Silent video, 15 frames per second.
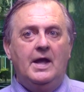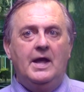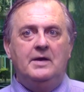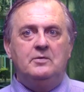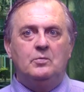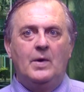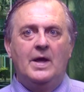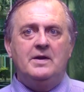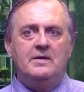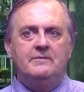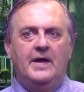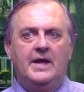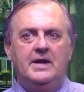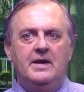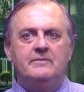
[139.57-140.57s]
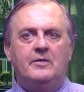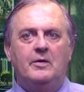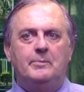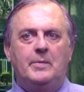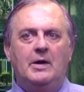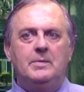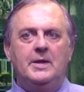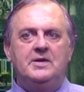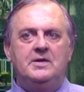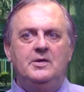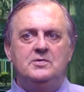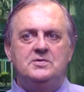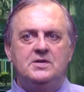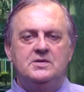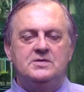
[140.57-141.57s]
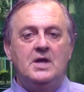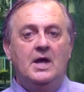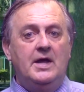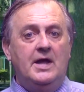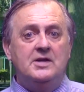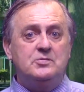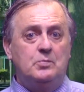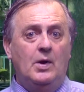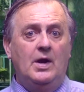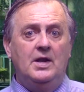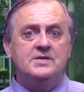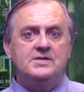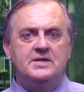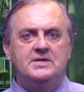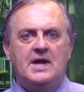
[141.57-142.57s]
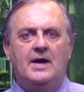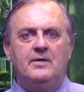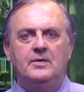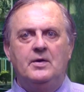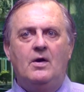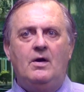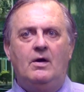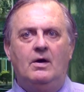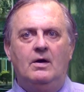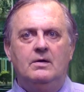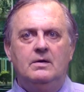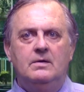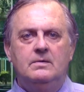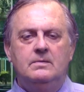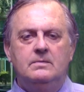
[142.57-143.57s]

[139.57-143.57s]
and renovate it for public uses, as well as the town hall.